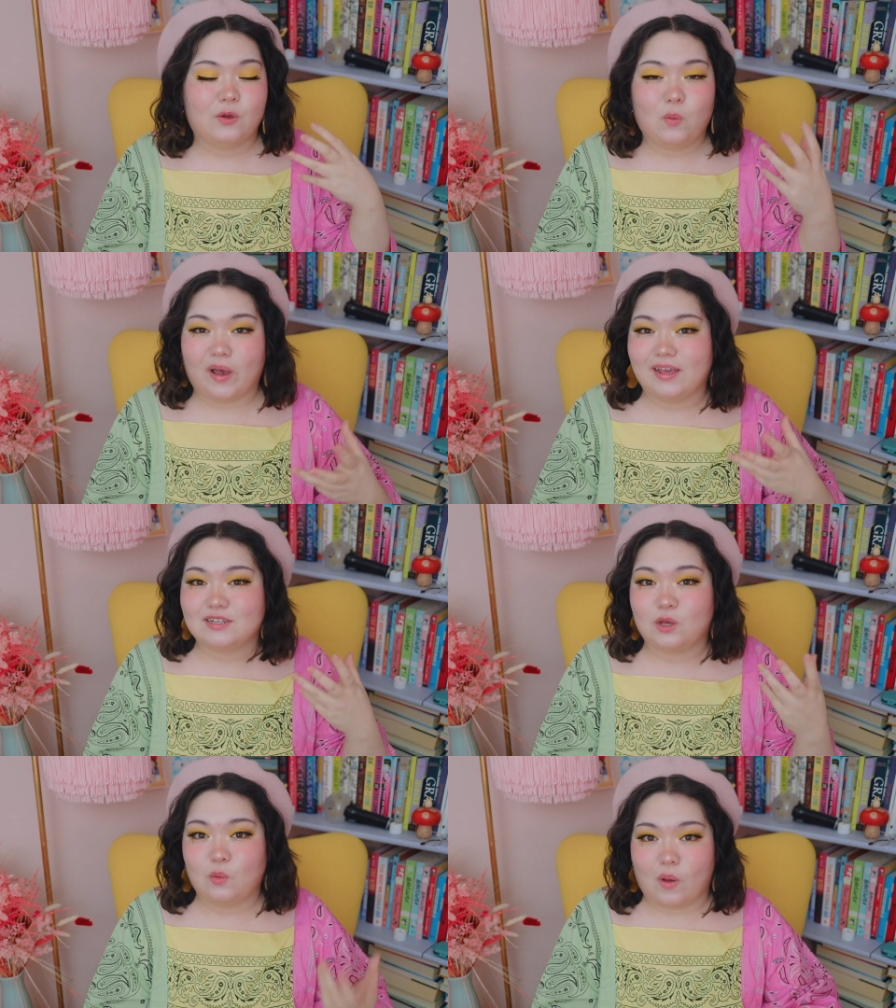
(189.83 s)

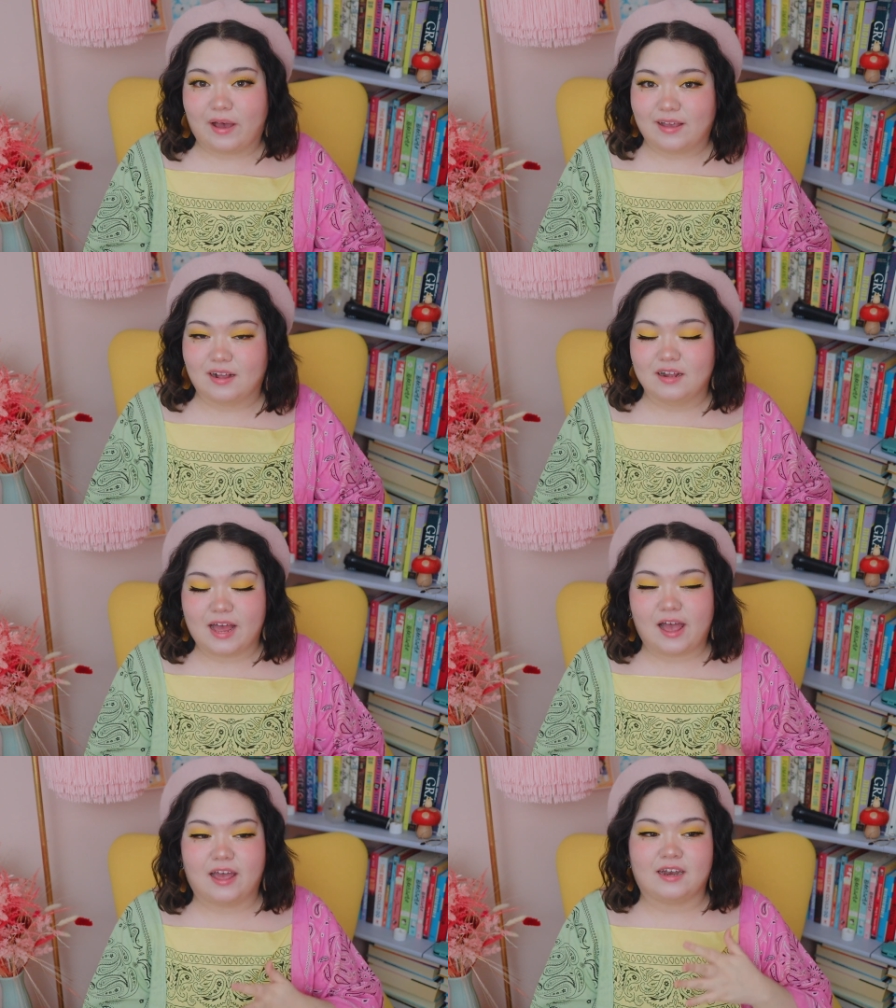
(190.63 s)
quite a while
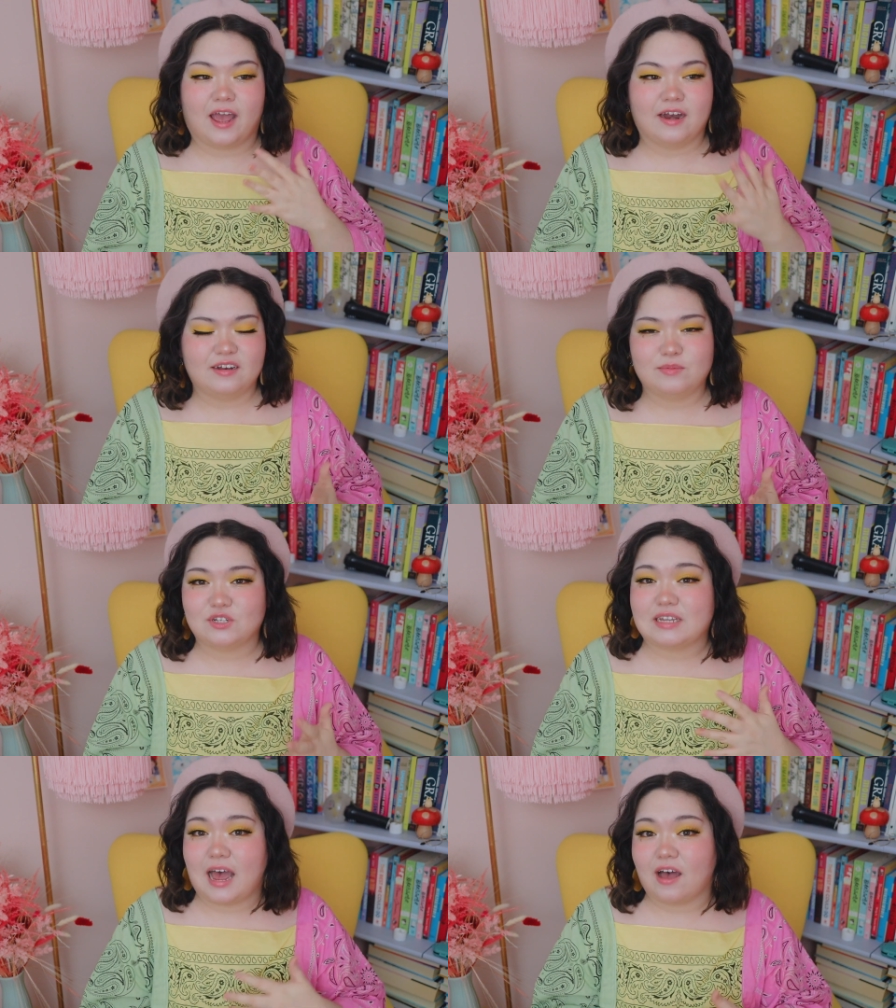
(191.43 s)
and I ended up
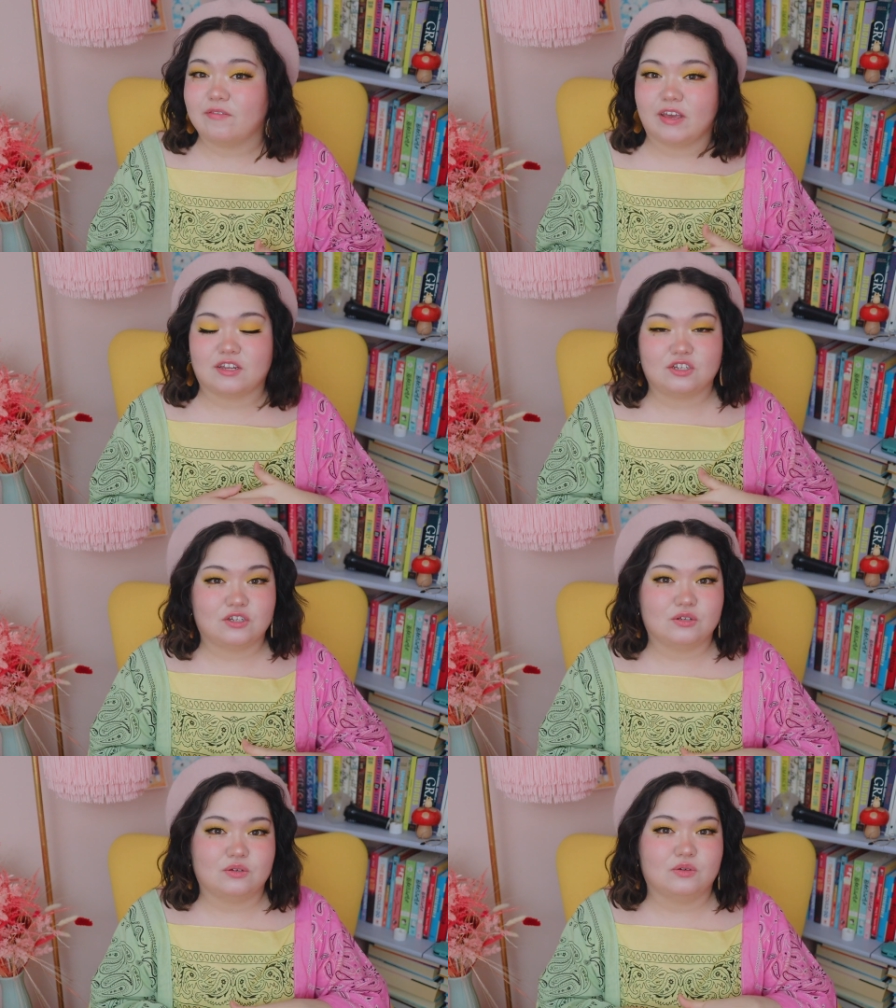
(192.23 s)
just having
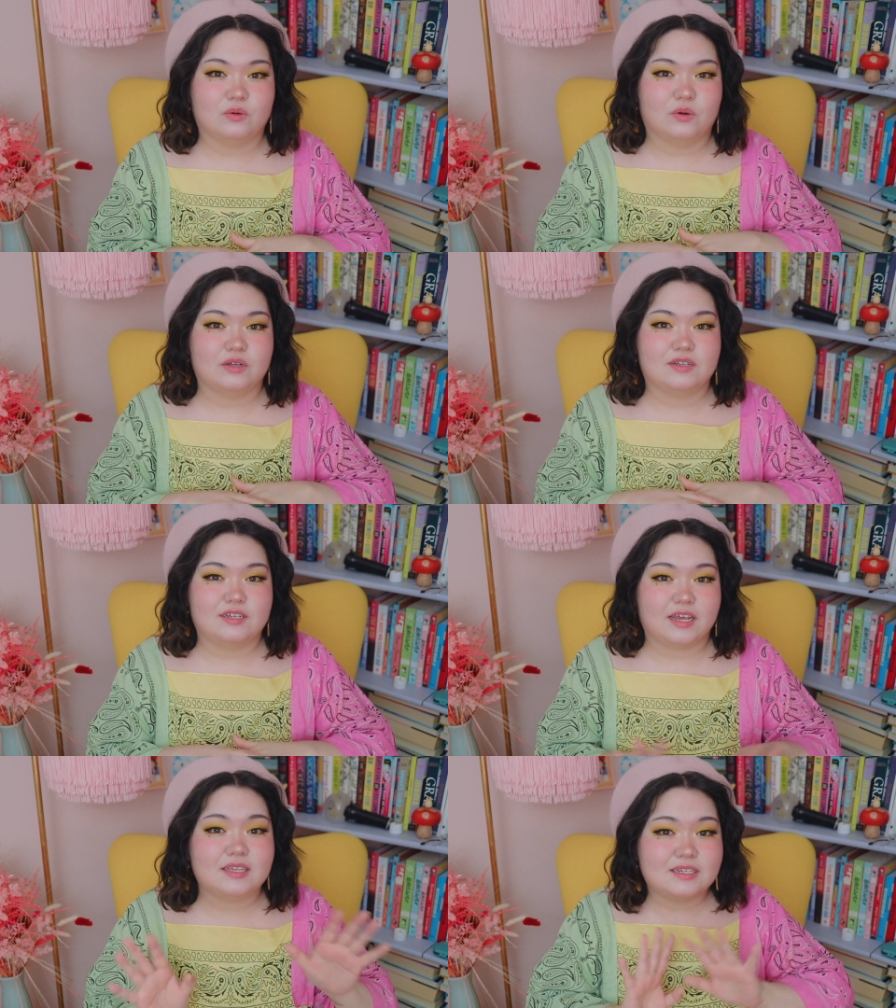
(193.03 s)
to
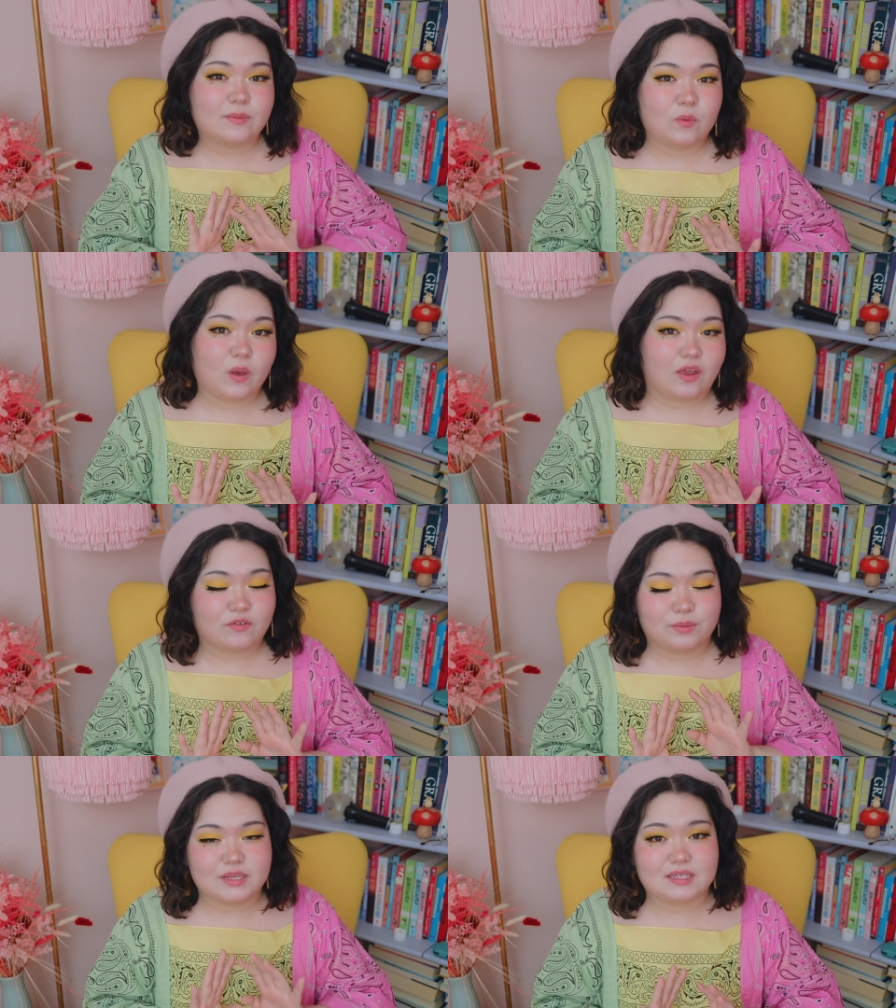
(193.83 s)
take a step away
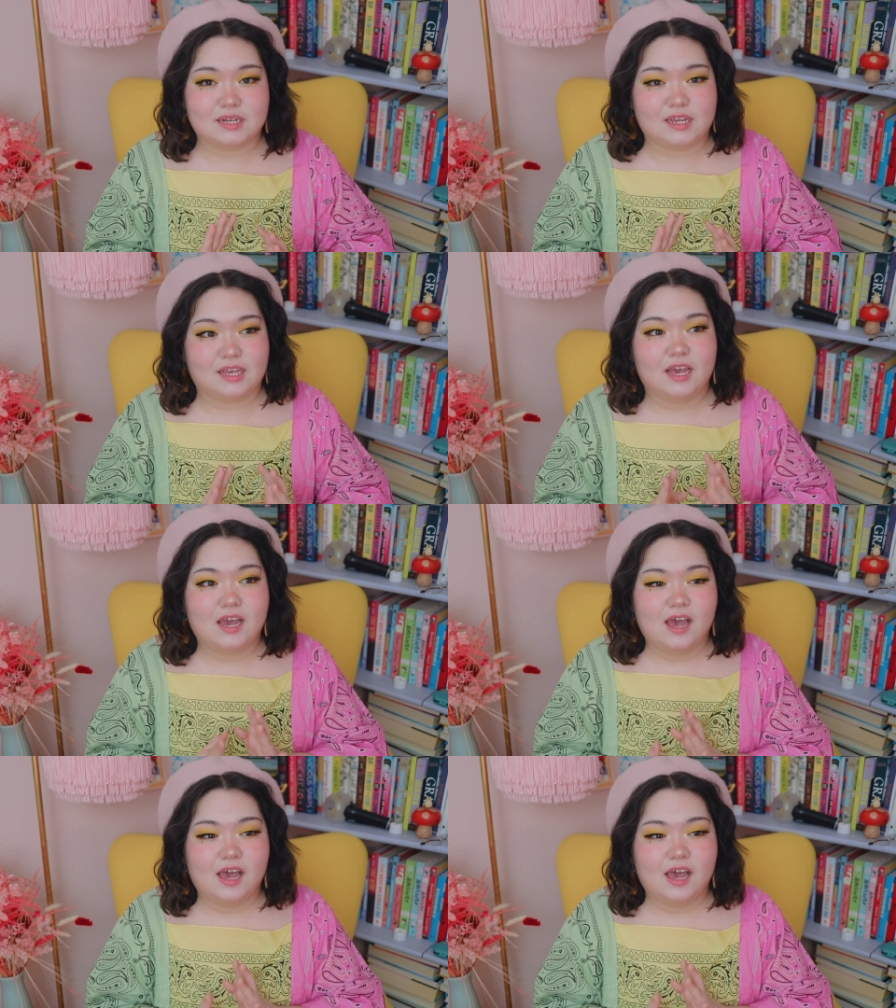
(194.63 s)
from the city